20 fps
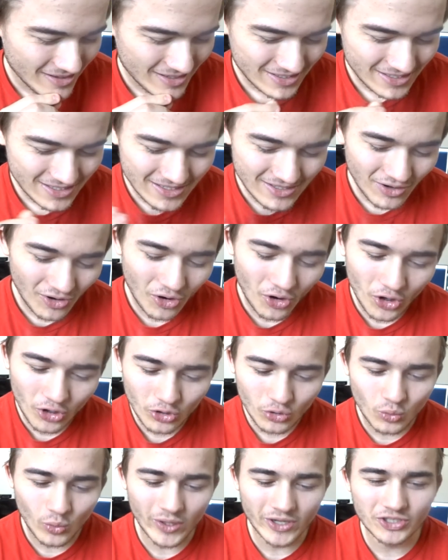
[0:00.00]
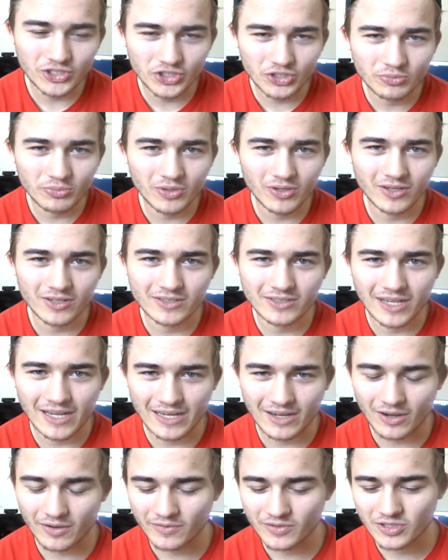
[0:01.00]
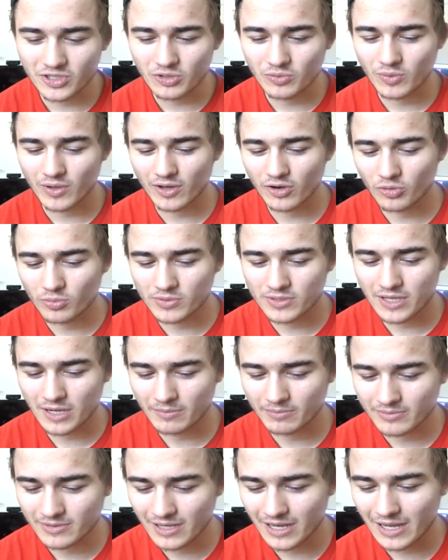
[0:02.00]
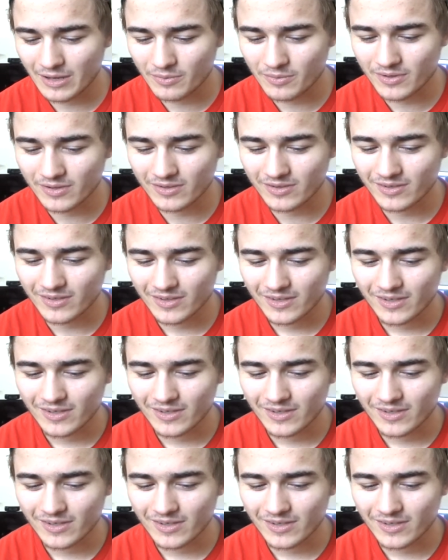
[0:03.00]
This is a hard question because I obviously want homies that I'm tight with,